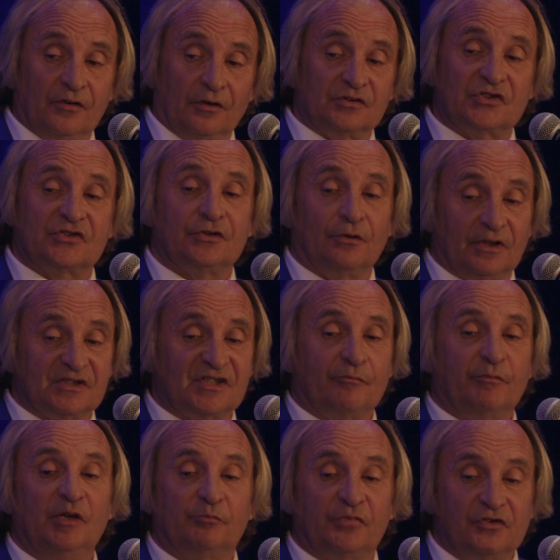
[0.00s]
Those soils
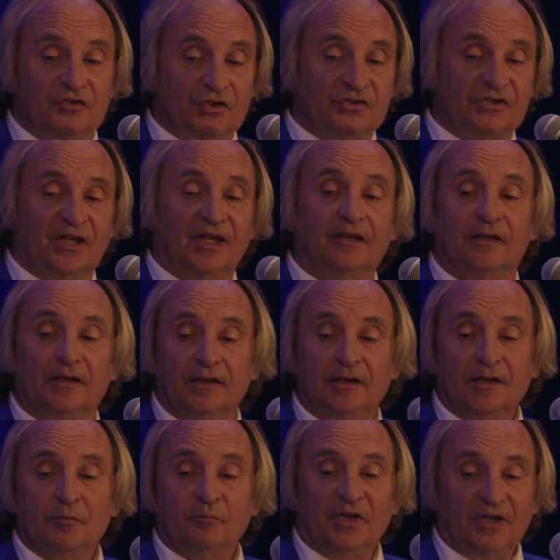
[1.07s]
have been producing
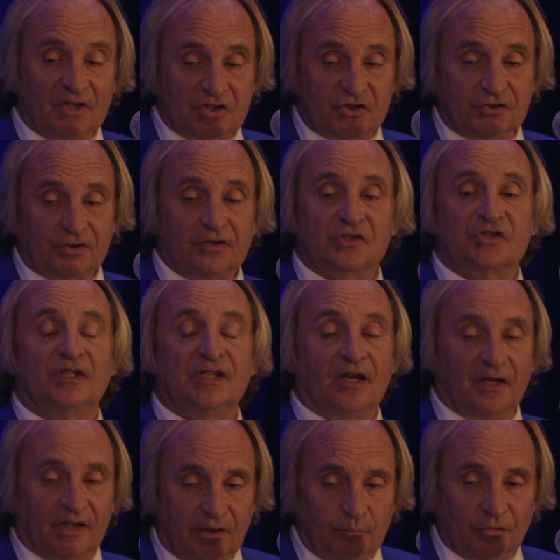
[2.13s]
pastures and
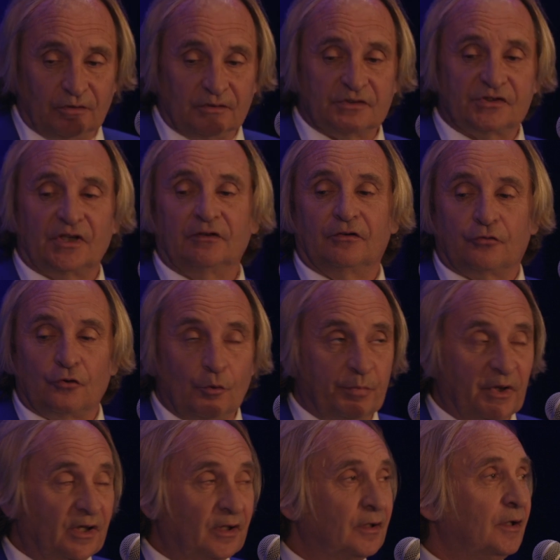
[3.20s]
animals and
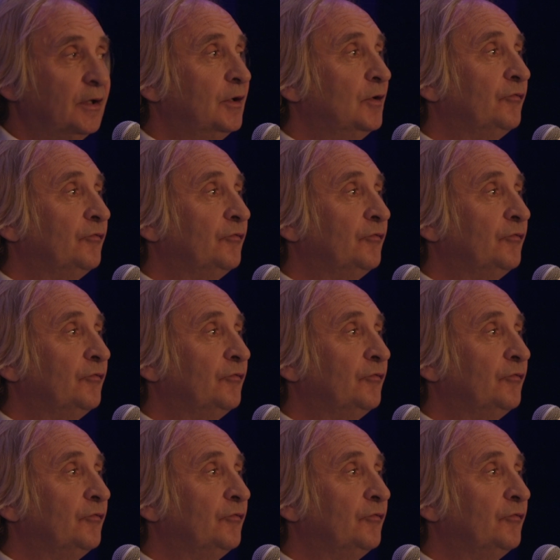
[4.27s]
cropping